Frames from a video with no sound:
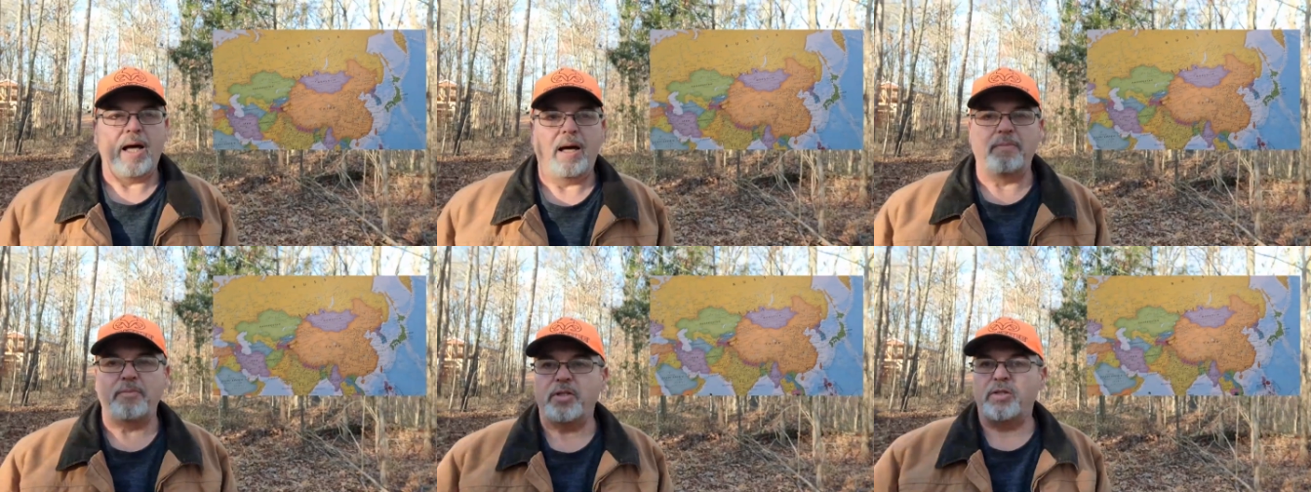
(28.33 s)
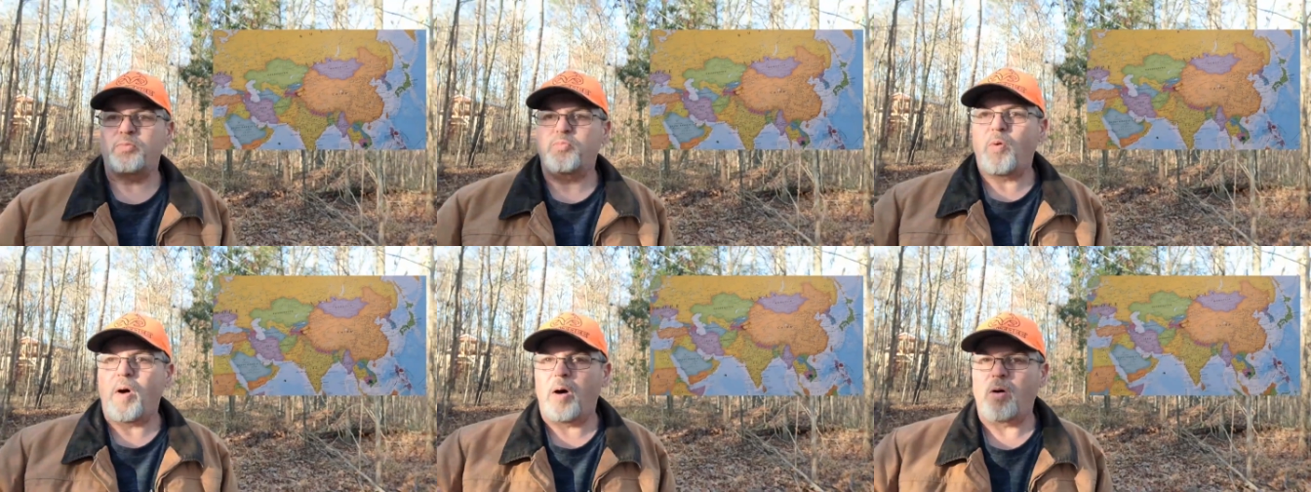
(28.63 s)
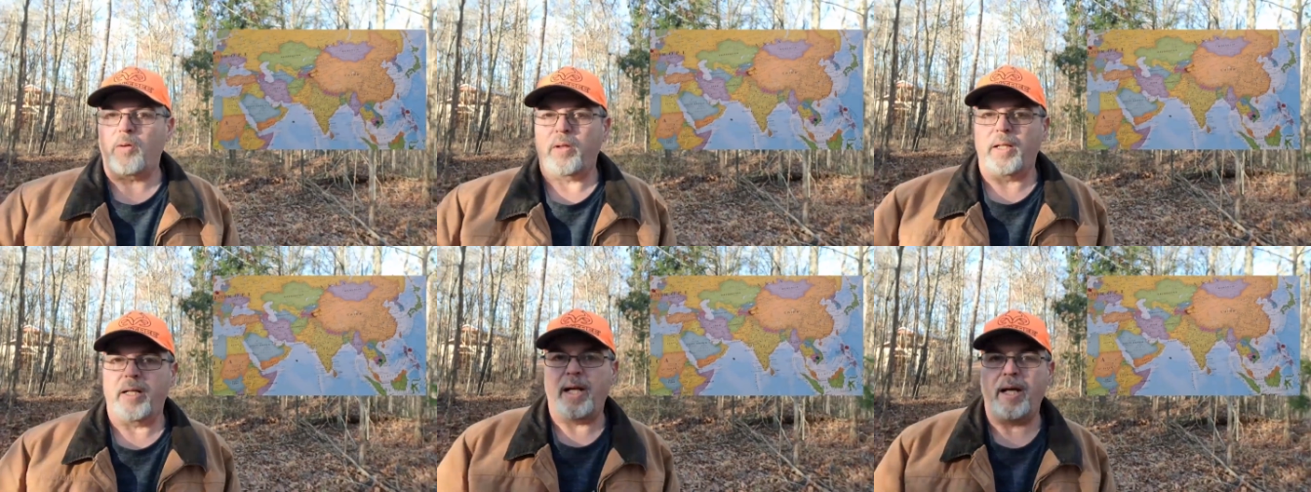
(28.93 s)
I'm just
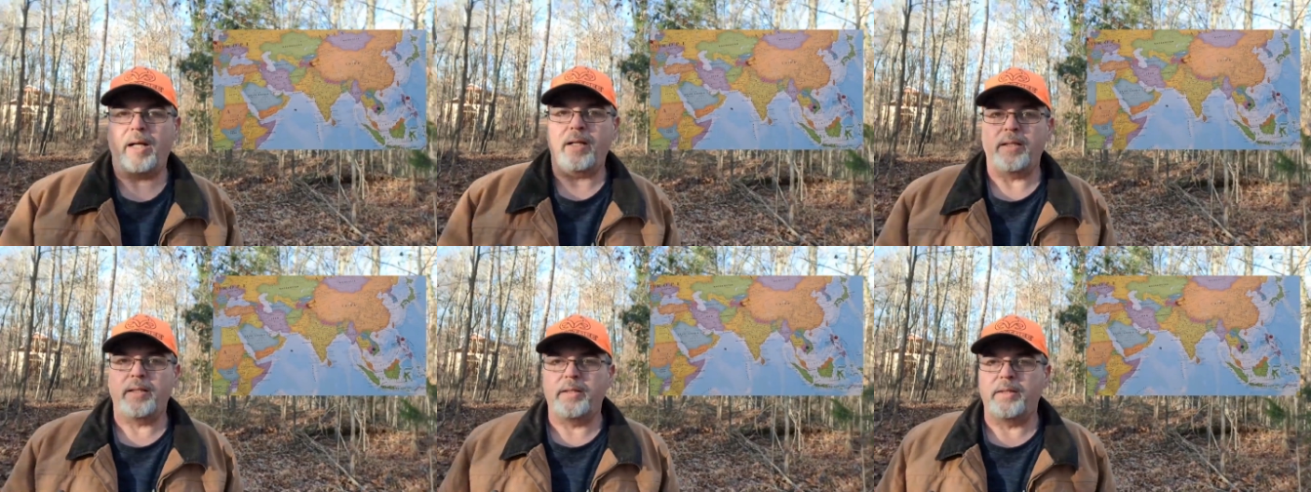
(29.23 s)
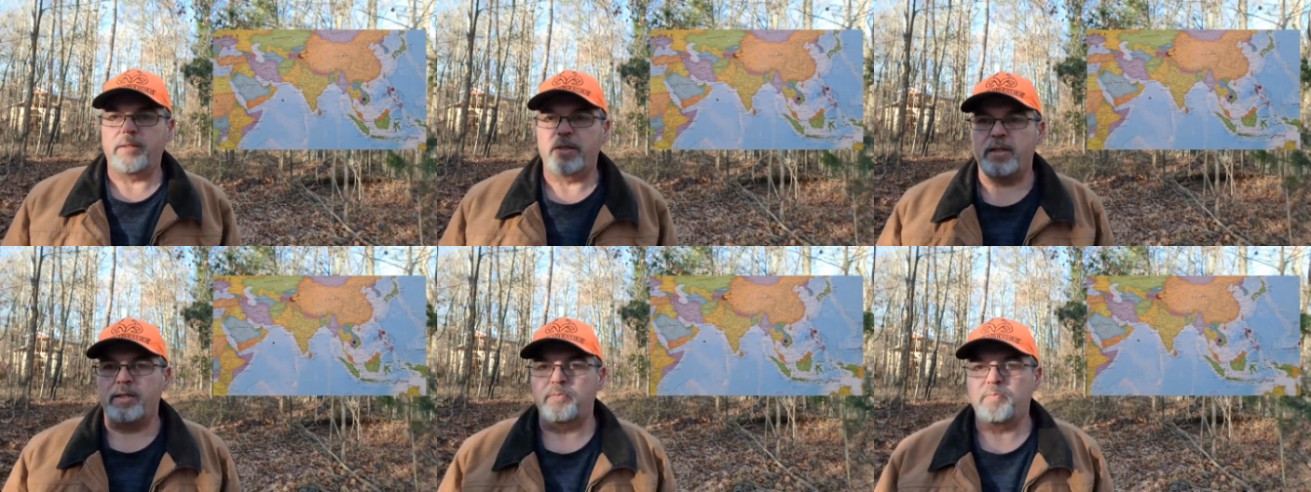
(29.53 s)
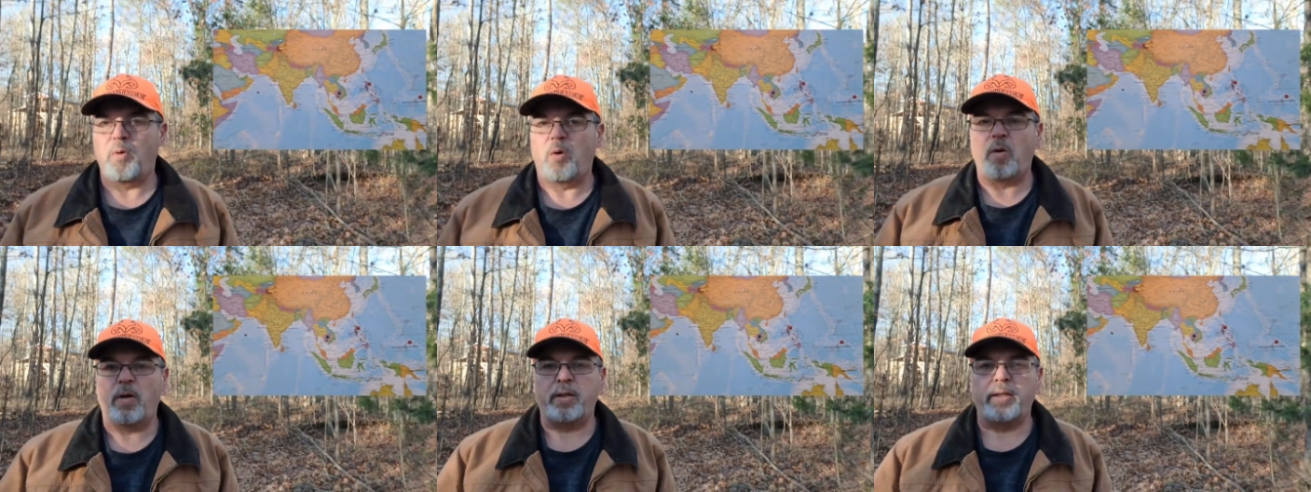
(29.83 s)
walking out here this
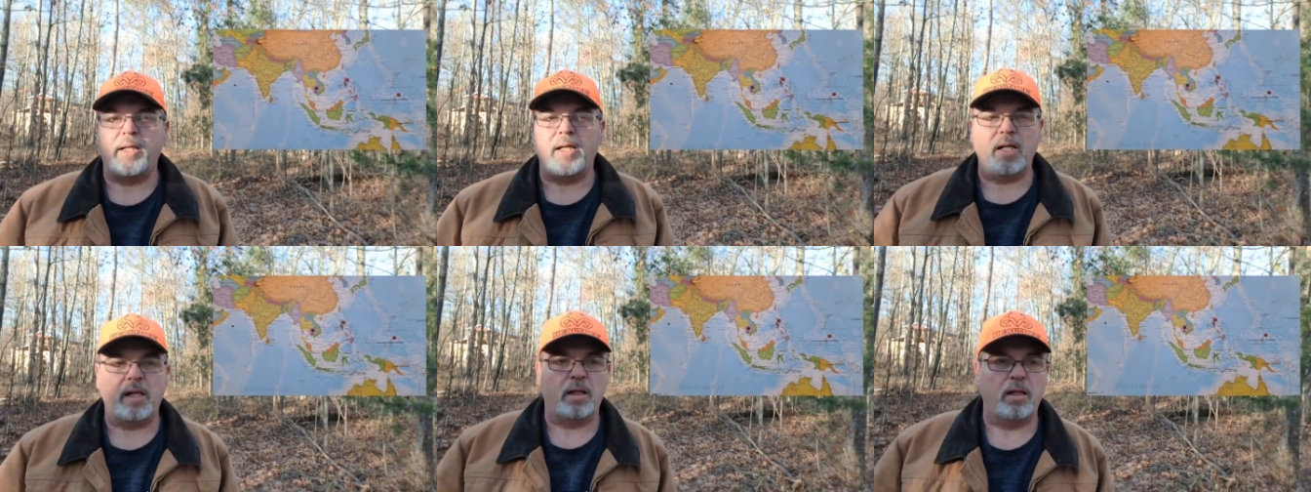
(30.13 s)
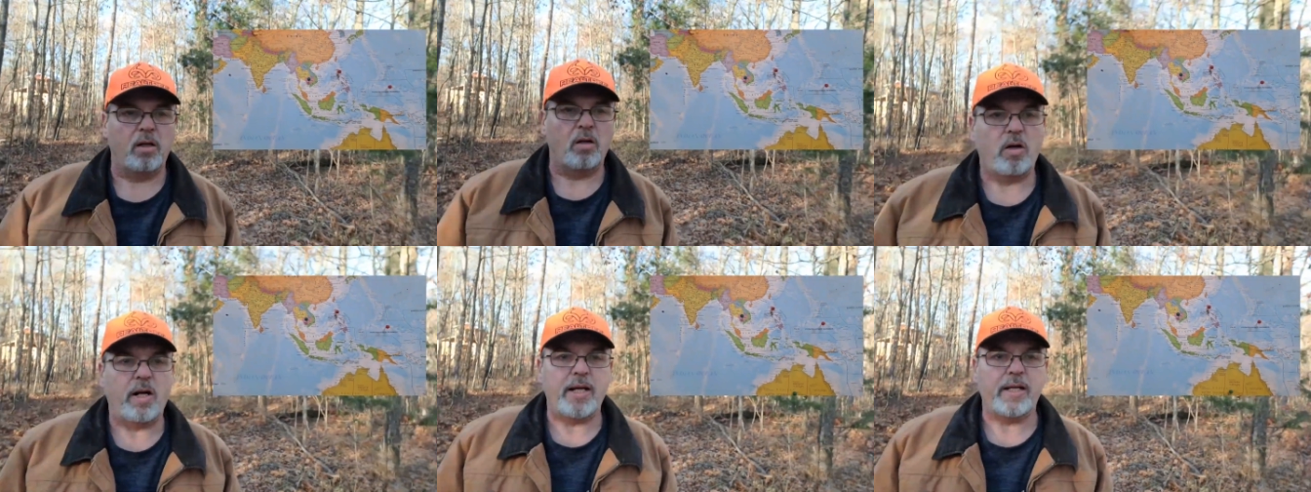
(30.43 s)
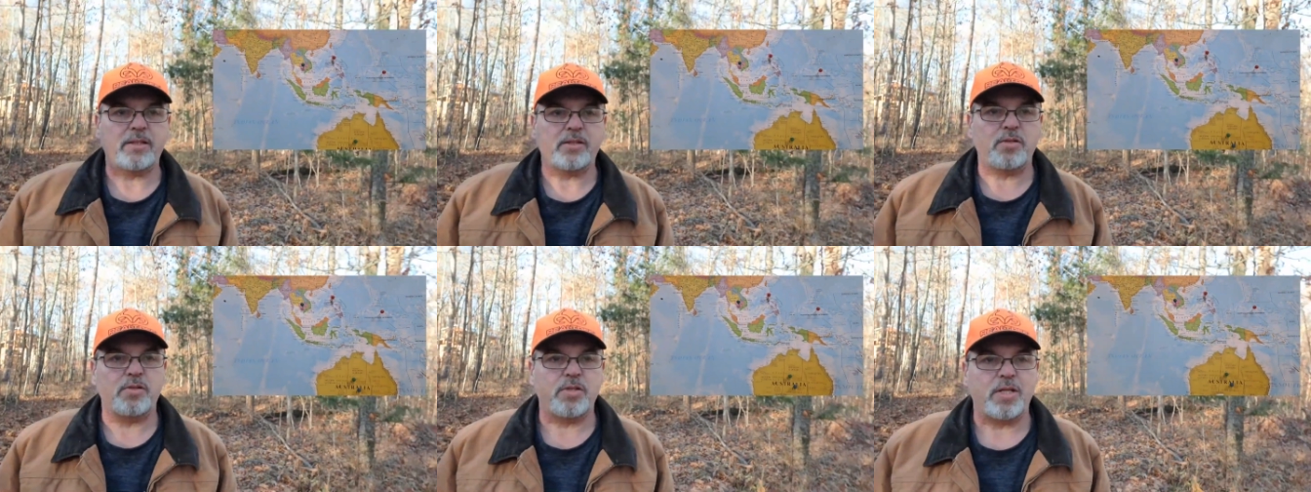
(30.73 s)
morning, getting a little
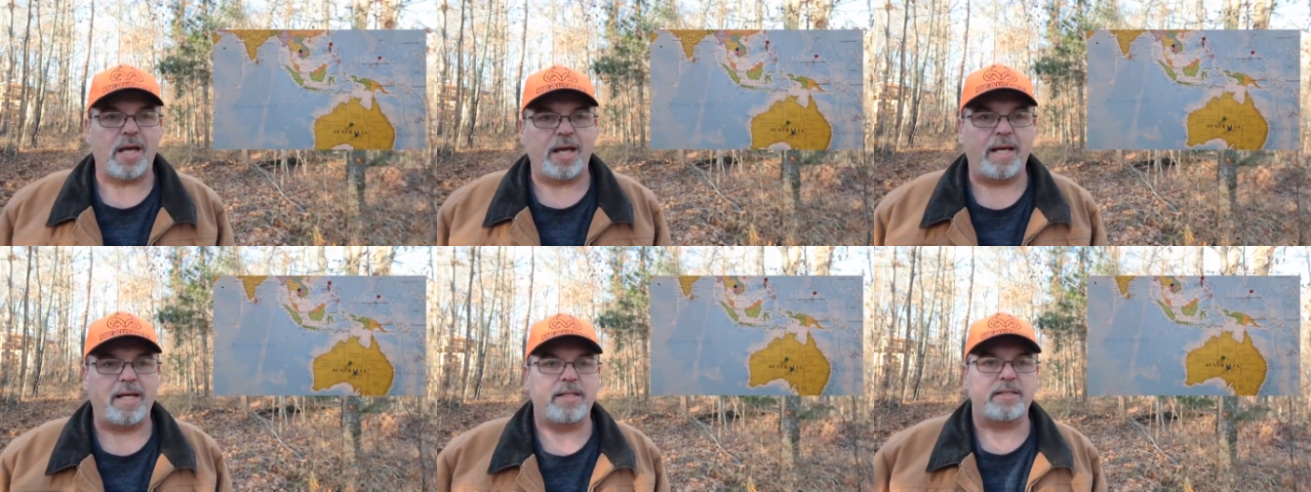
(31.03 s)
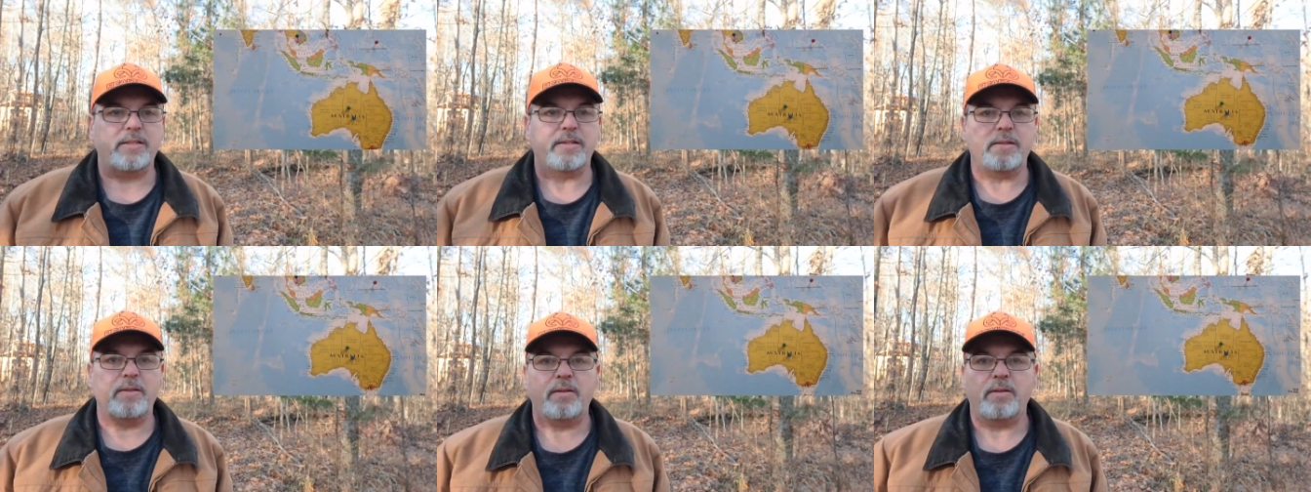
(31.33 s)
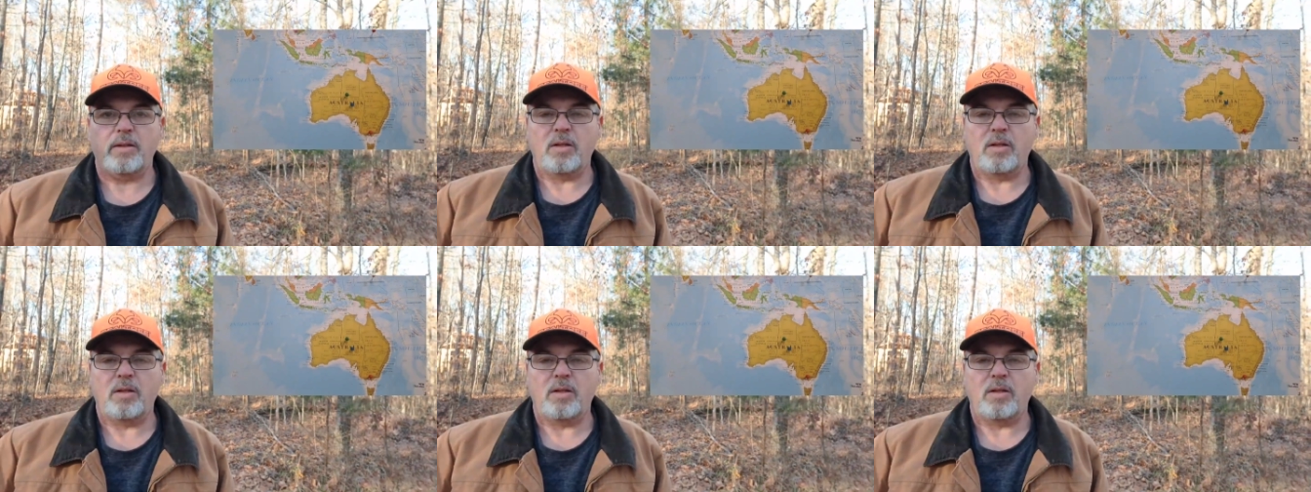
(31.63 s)
exercise.